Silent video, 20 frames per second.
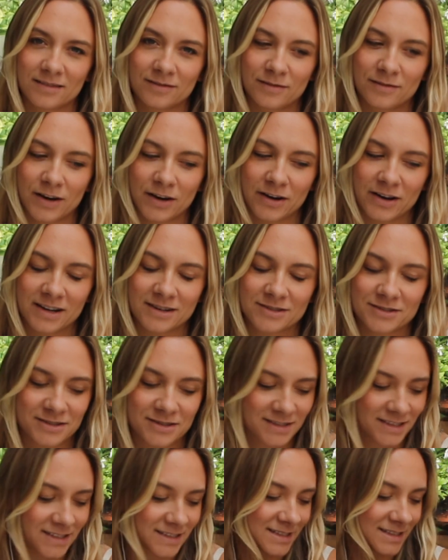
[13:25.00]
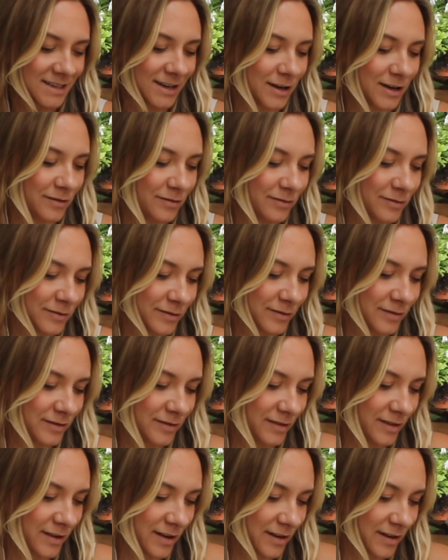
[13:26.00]
very interesting stuff.
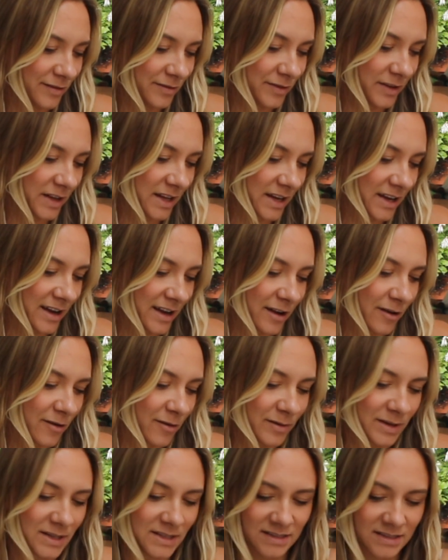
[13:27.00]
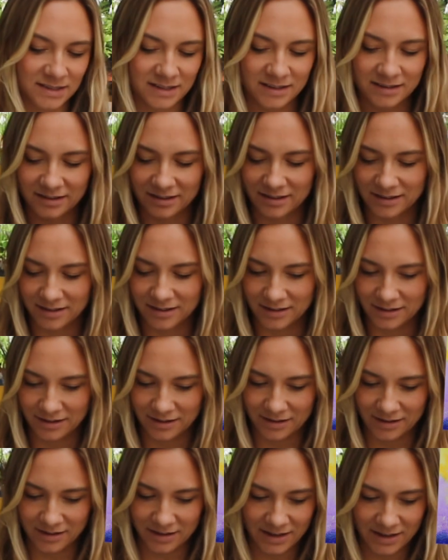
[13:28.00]
I feel like I always
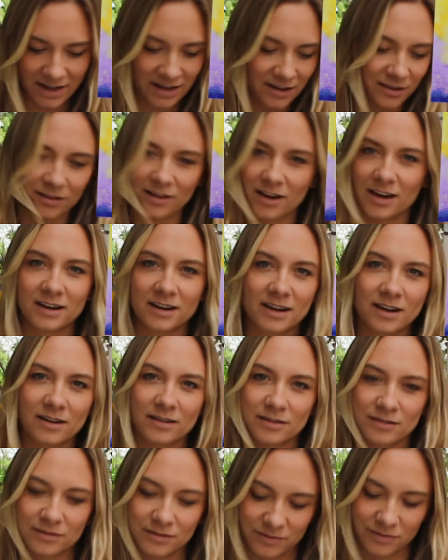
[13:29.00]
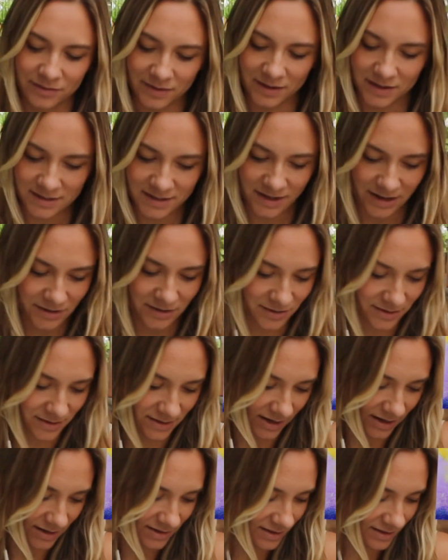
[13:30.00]
get a lot out of these
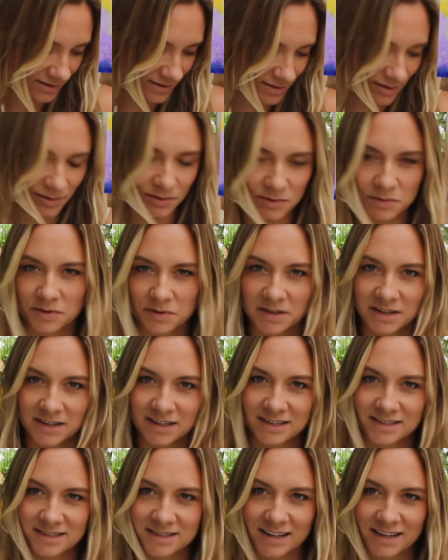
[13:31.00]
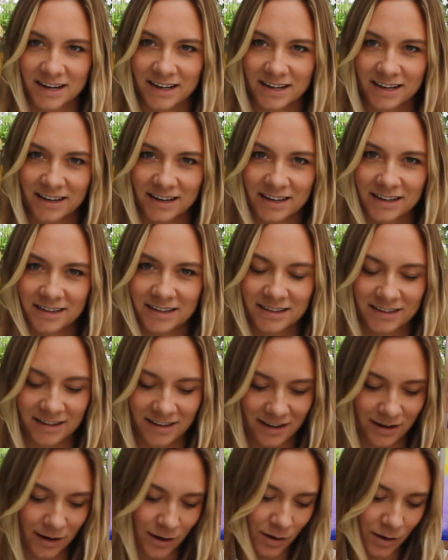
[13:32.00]
exercises, so it's really exciting.
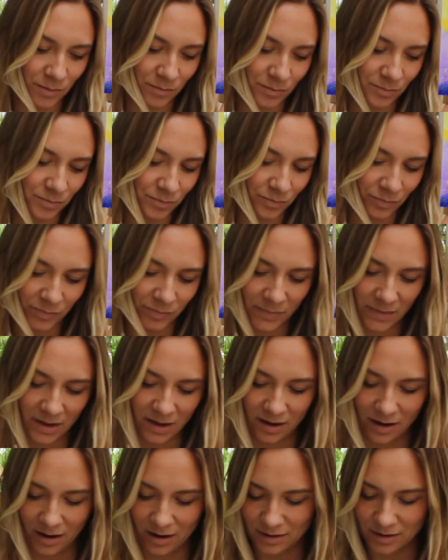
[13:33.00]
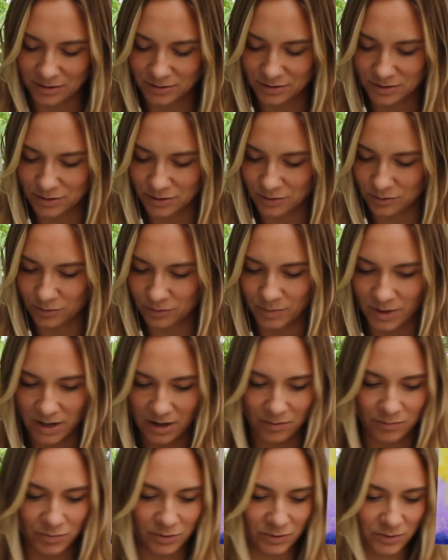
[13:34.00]
And to be
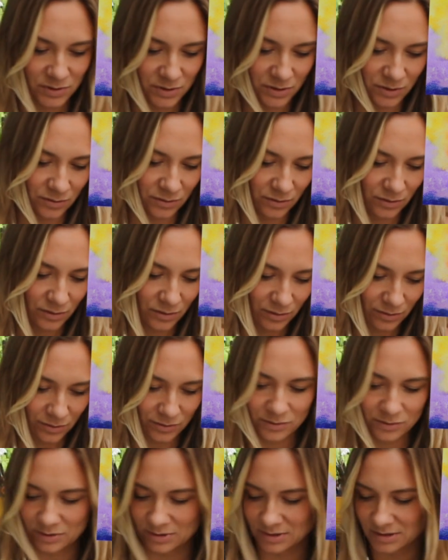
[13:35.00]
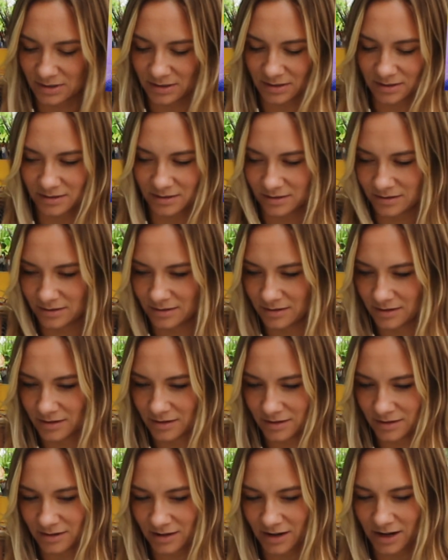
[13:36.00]
able to use
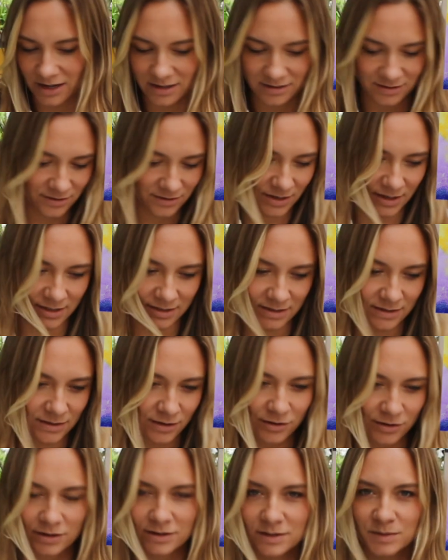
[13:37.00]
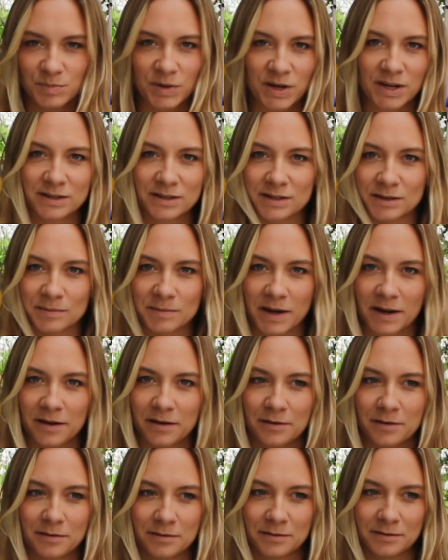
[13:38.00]
exercises that are expanding my
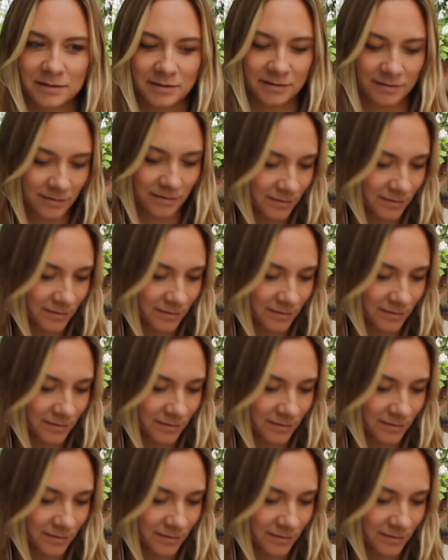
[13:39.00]
own